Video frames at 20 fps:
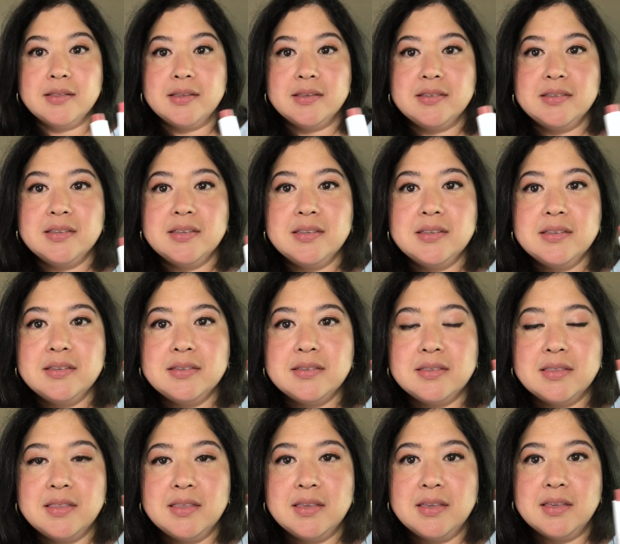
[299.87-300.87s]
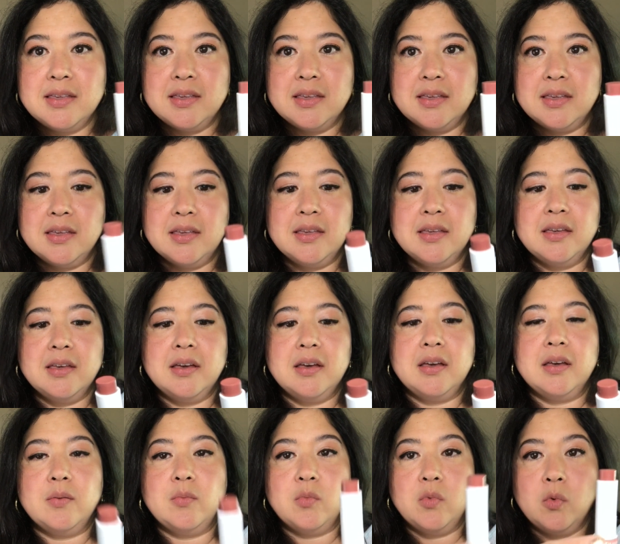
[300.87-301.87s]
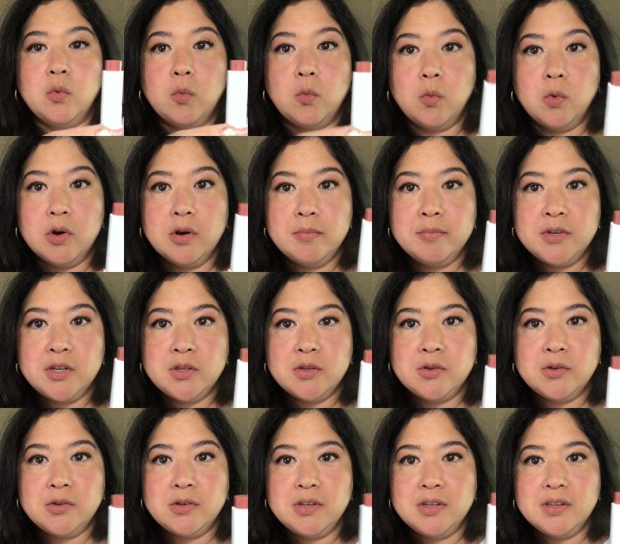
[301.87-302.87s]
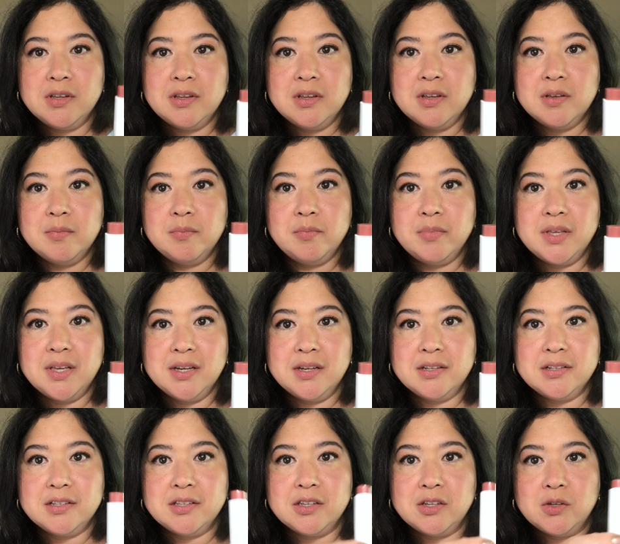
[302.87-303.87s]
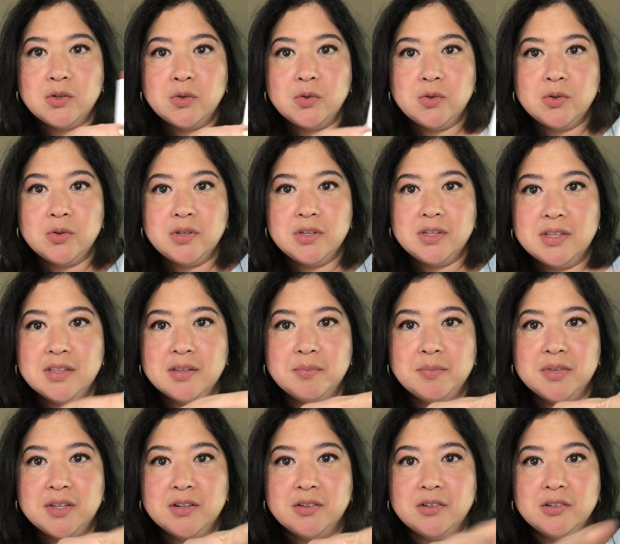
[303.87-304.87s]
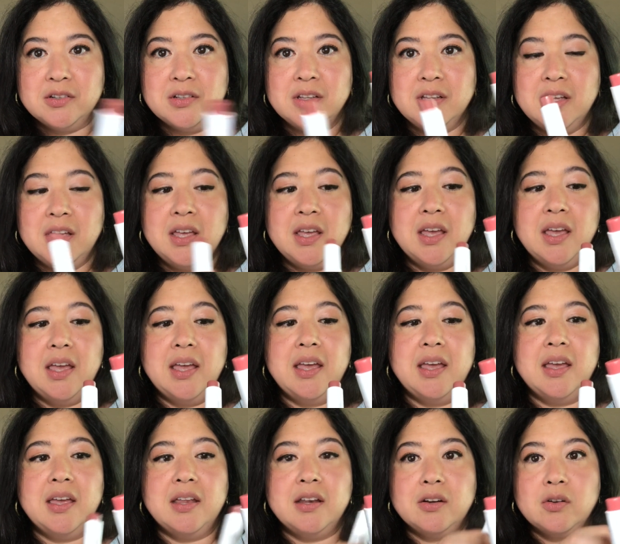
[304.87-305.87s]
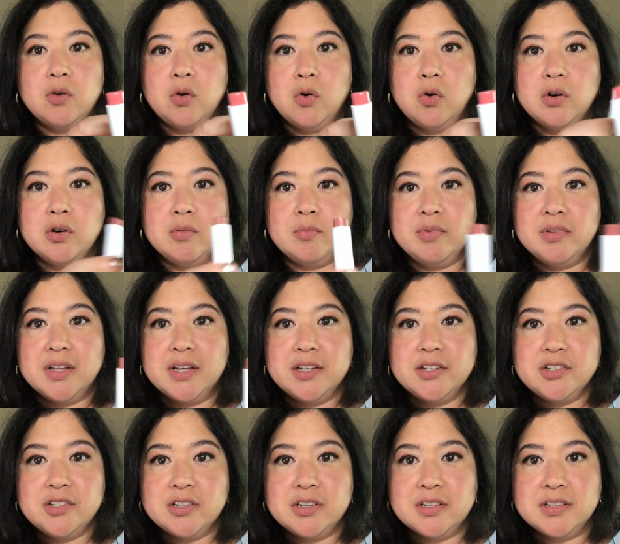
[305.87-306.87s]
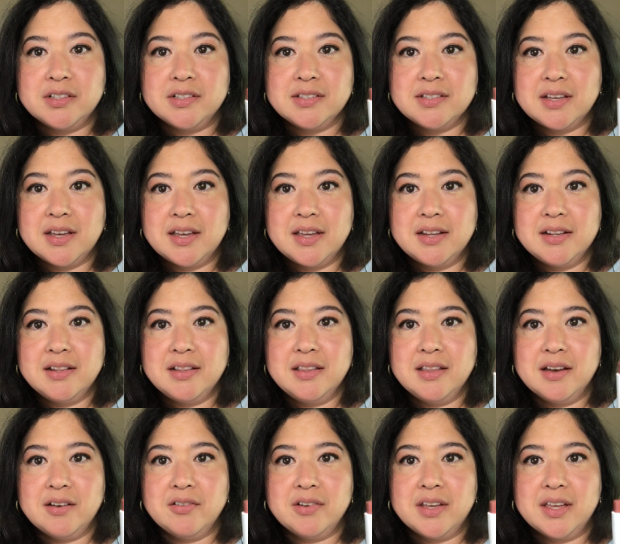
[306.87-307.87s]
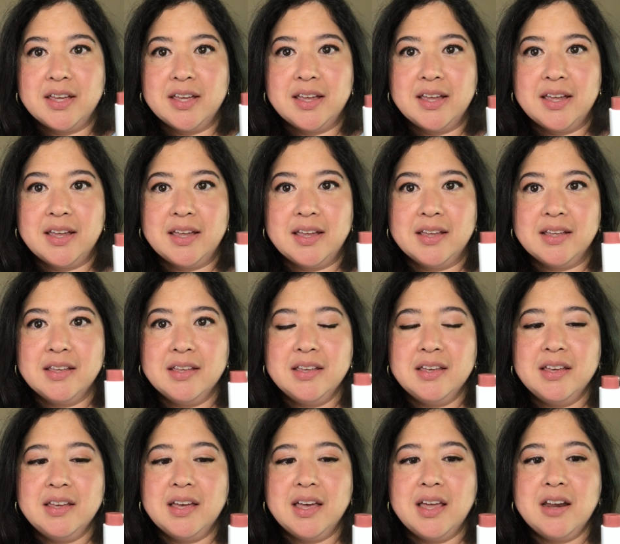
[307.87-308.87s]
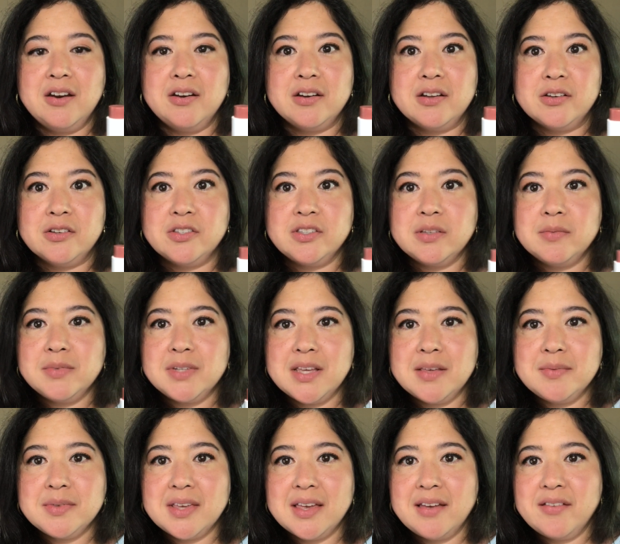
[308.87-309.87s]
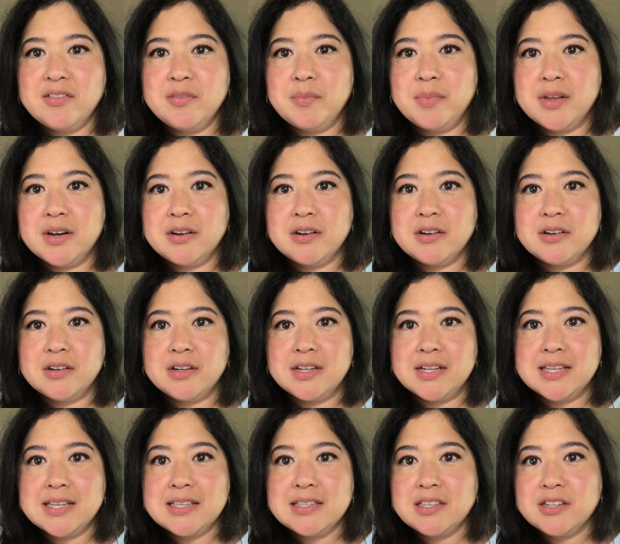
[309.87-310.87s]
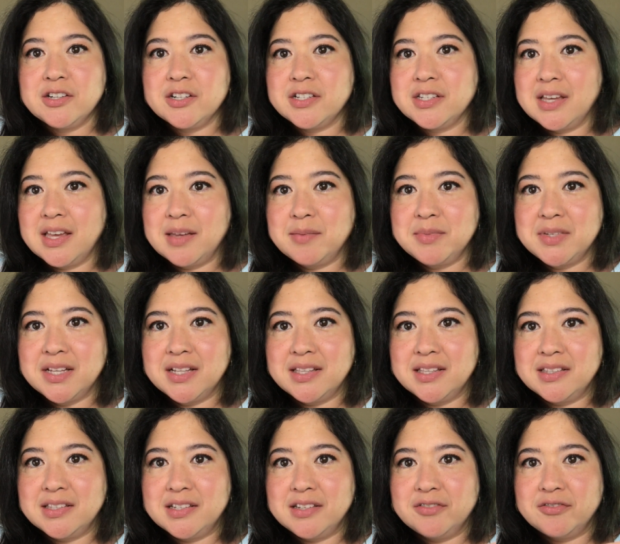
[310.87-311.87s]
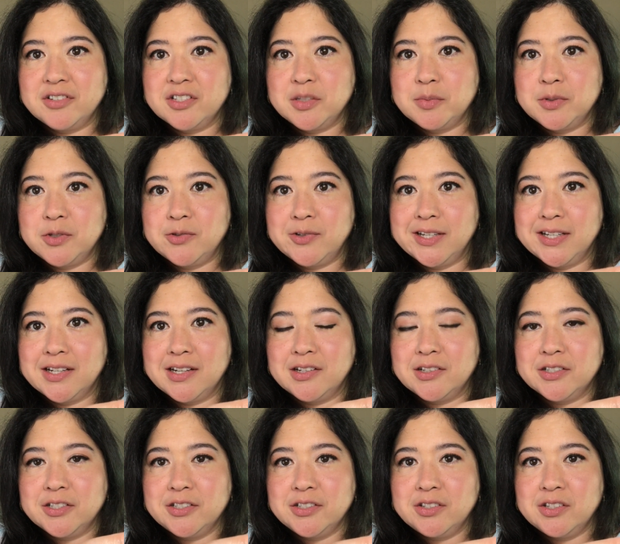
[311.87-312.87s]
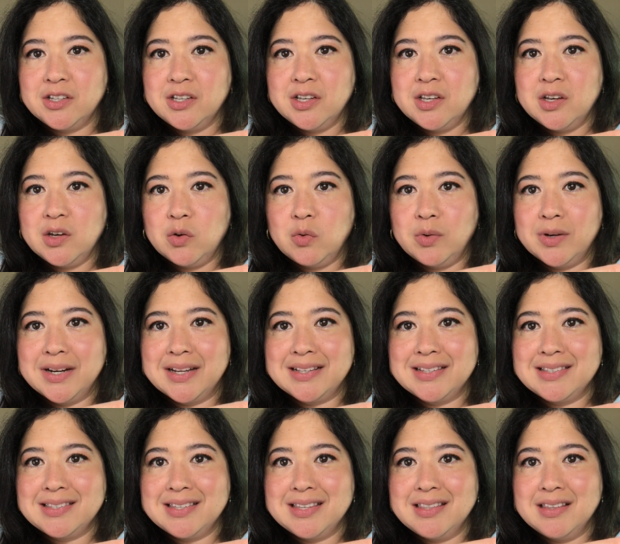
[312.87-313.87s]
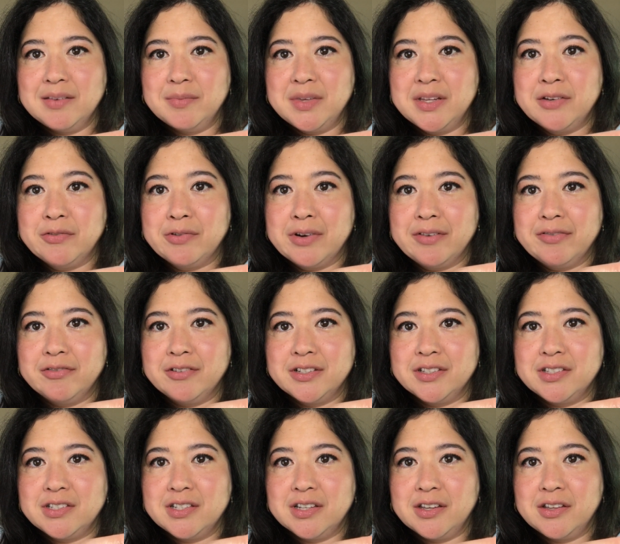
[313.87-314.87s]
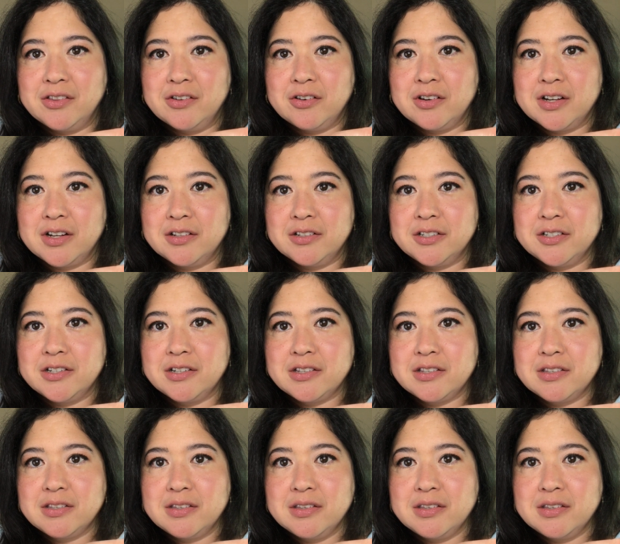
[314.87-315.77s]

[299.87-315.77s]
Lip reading: this is the Warm Nude, Pink Nude the middle, and coral blush on the side. That way, I don't know, sometimes I have an easier time telling the difference between colors when I see them in reference to other colors.